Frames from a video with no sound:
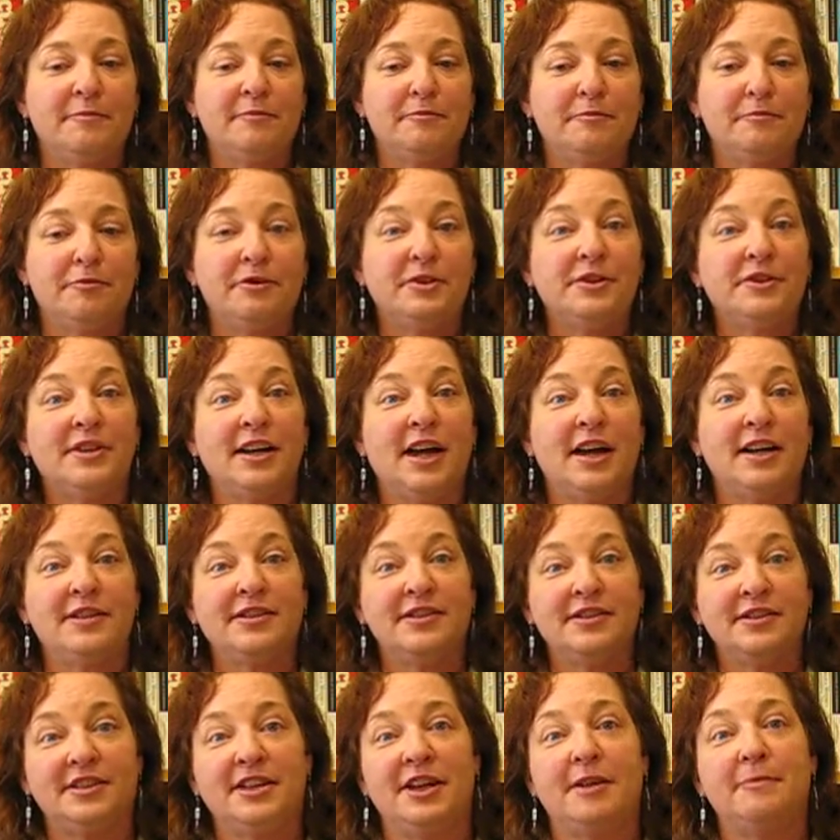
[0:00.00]
precise
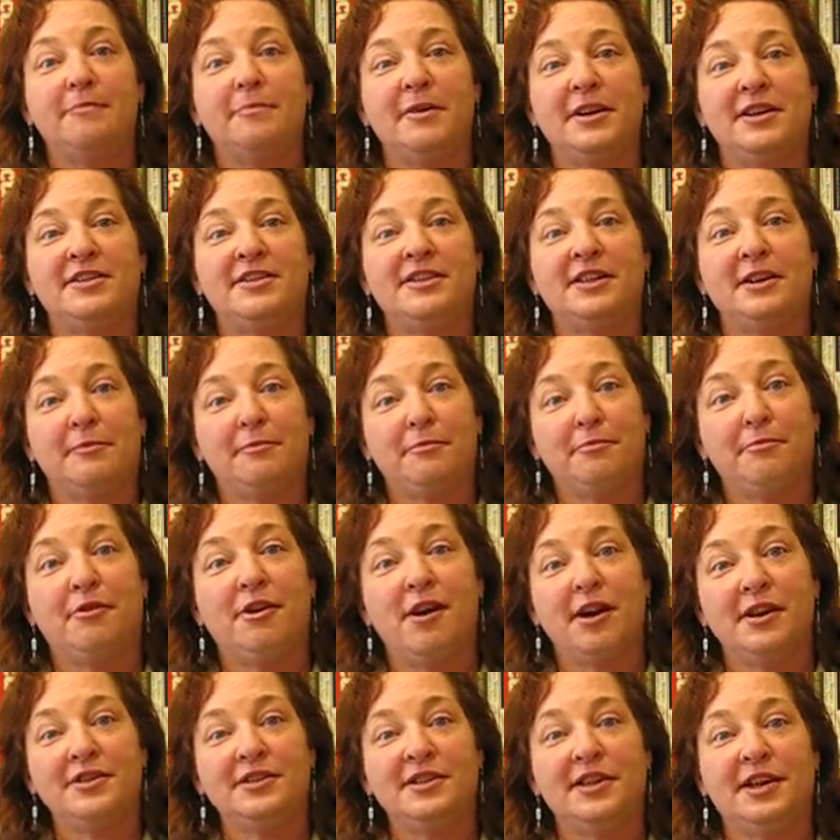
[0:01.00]
step-by-step
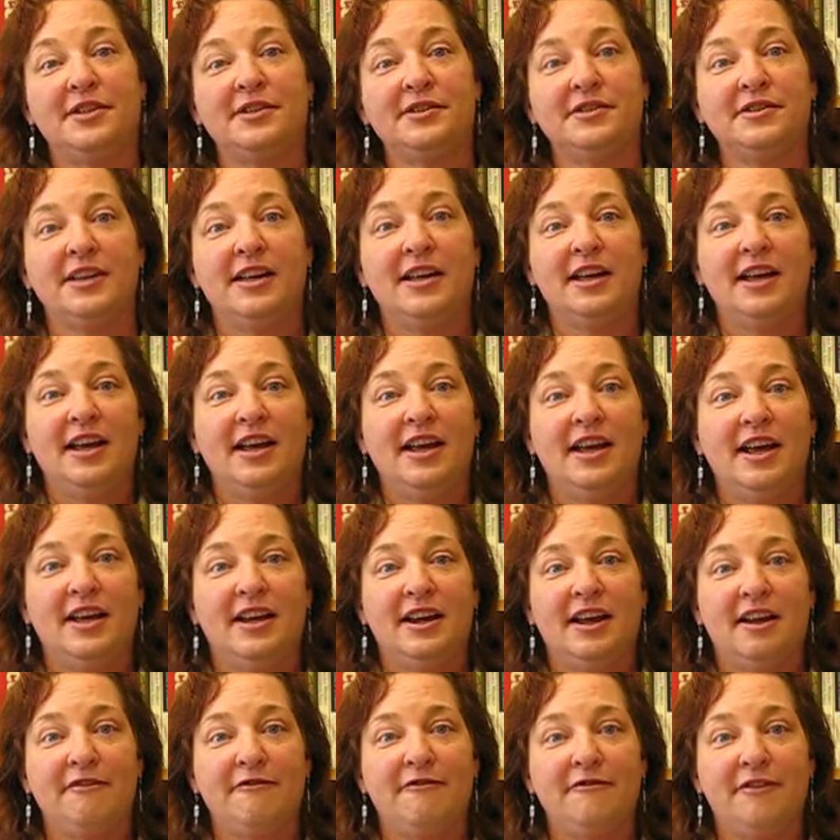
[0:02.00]
process,
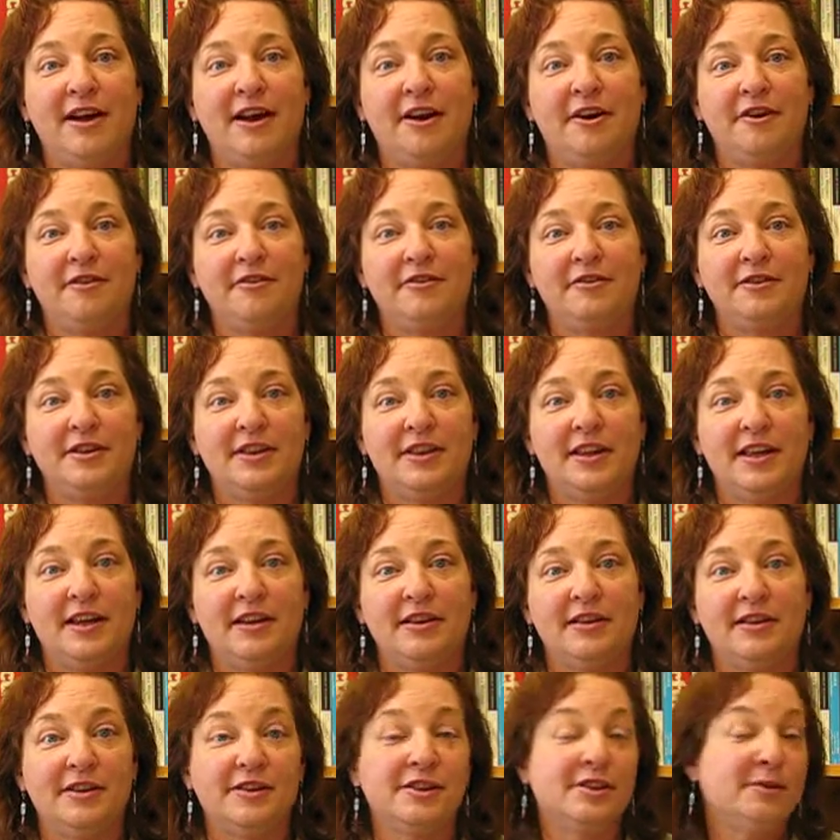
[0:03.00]
and I found
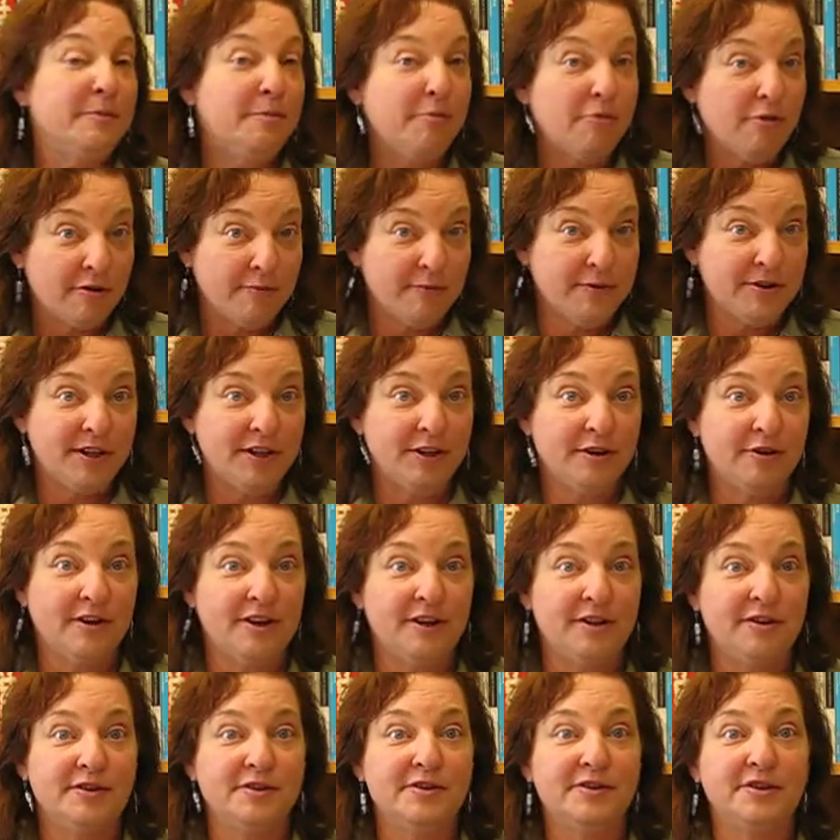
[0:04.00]
that the support
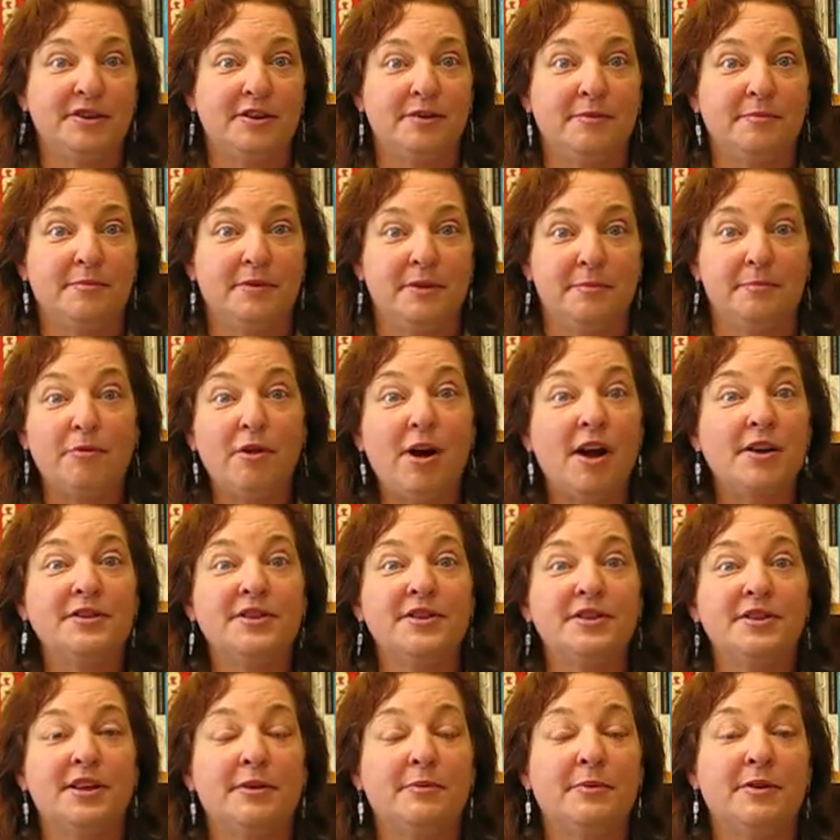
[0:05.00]
materials, the
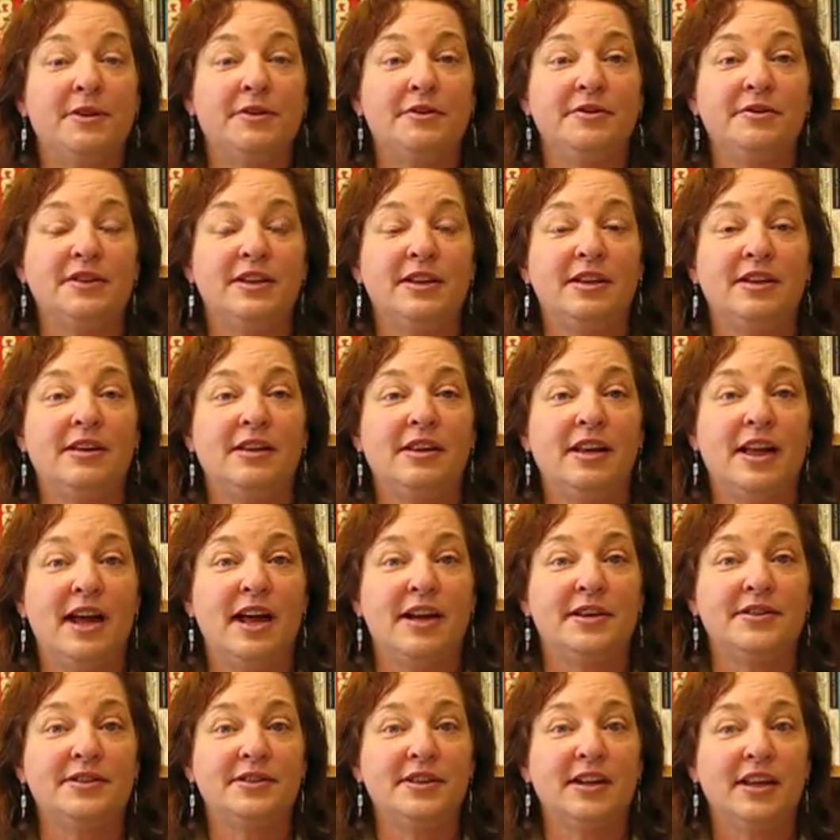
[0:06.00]
process that we used in
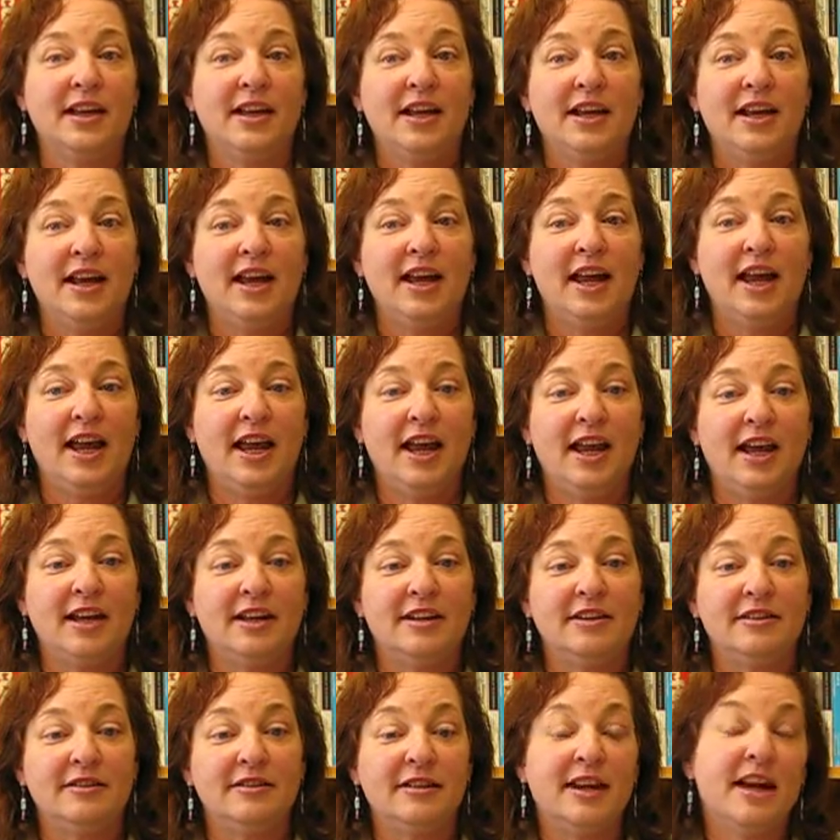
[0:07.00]
class,
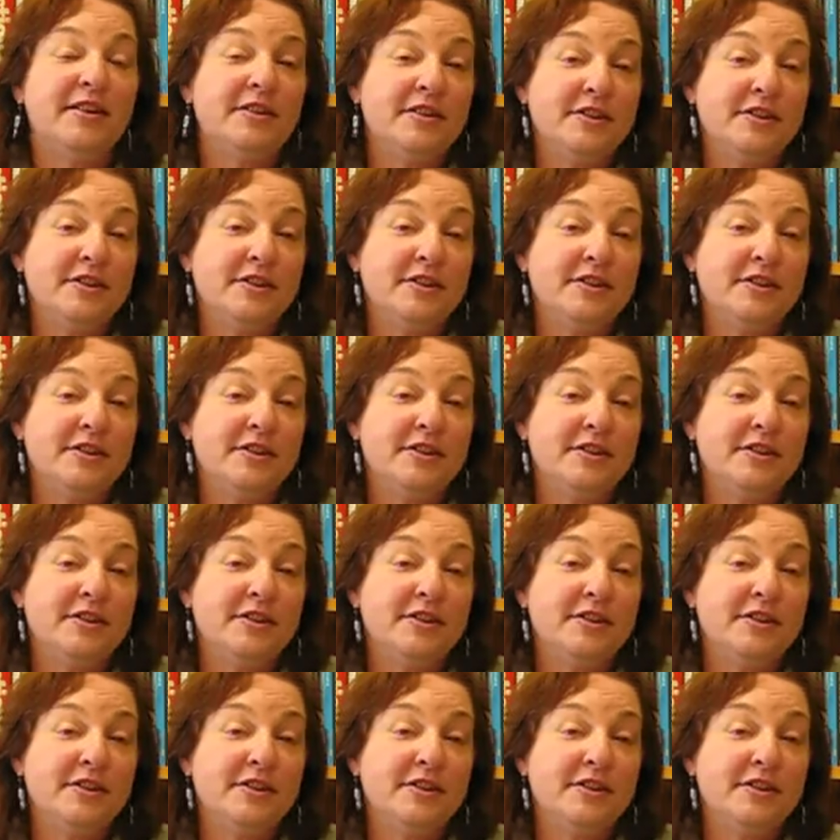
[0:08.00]
and